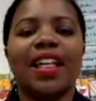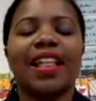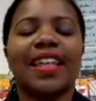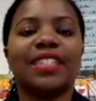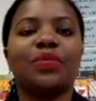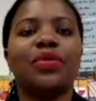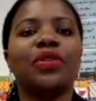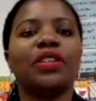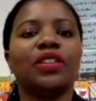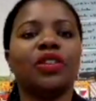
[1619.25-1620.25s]
I like to build
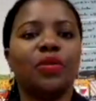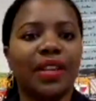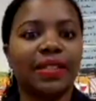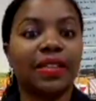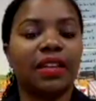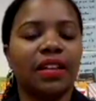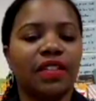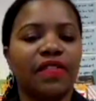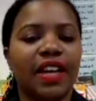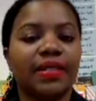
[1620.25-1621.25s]
a little bit
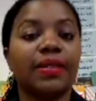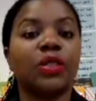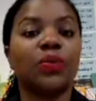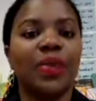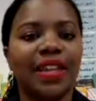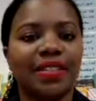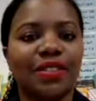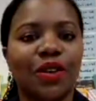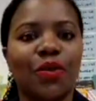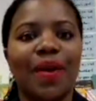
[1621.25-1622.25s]
of suspense.
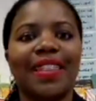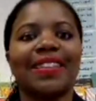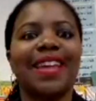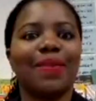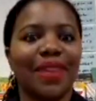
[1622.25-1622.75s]
So by the time they